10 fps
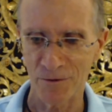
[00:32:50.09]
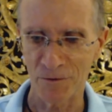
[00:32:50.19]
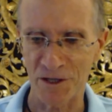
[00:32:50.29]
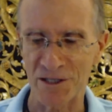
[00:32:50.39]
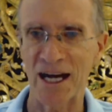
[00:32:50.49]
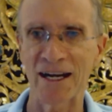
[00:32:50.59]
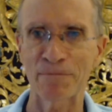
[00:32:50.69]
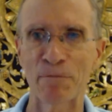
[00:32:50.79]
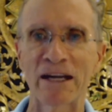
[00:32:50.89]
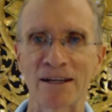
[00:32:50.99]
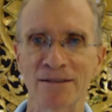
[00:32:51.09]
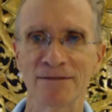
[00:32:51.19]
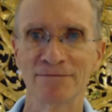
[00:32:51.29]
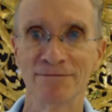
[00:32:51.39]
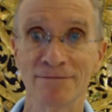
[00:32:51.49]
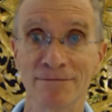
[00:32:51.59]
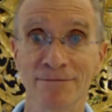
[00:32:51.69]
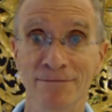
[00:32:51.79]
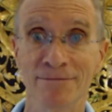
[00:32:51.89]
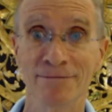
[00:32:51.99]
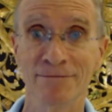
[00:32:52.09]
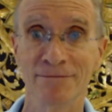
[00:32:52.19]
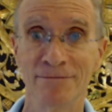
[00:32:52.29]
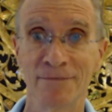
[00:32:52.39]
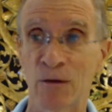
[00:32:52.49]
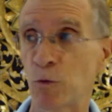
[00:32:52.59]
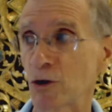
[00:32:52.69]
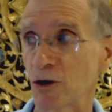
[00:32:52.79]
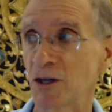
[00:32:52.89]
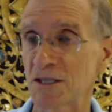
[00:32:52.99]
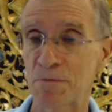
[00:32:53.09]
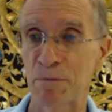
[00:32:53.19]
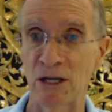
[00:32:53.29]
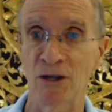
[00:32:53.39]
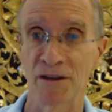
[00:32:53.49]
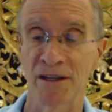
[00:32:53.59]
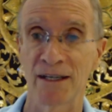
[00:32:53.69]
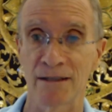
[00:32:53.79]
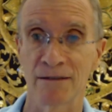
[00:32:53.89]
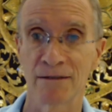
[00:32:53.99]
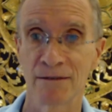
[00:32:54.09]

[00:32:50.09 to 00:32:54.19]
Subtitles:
with dark matter and what lies beyond that.